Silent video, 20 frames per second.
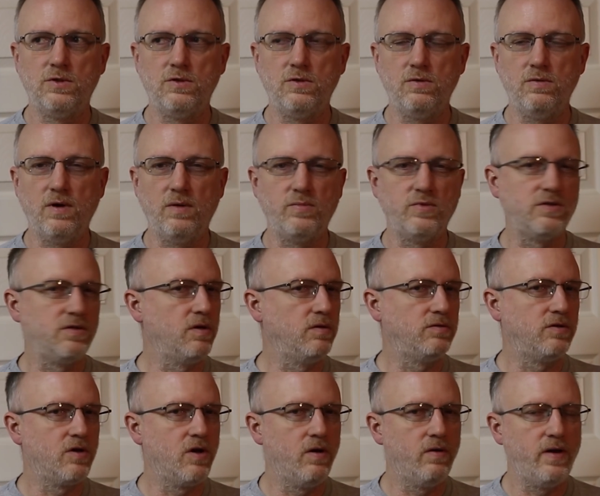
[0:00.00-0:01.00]
two
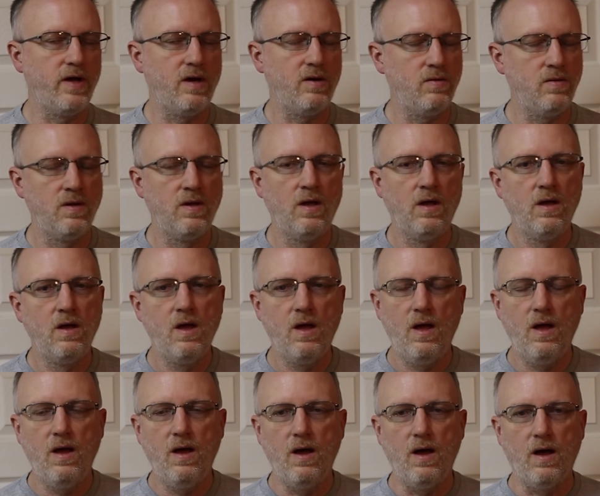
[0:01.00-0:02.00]
episodes ago now,
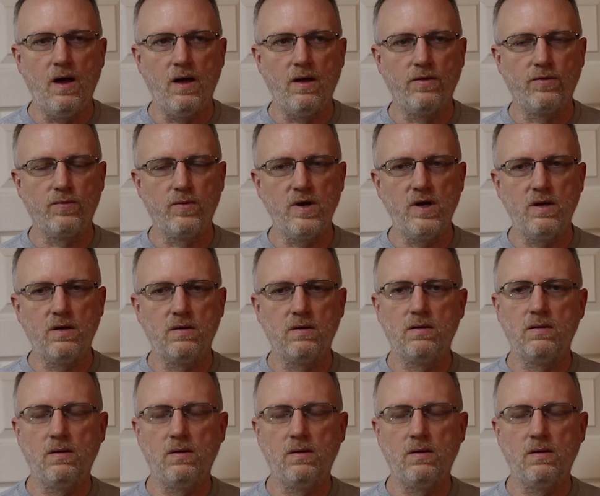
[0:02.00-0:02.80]
uh, three,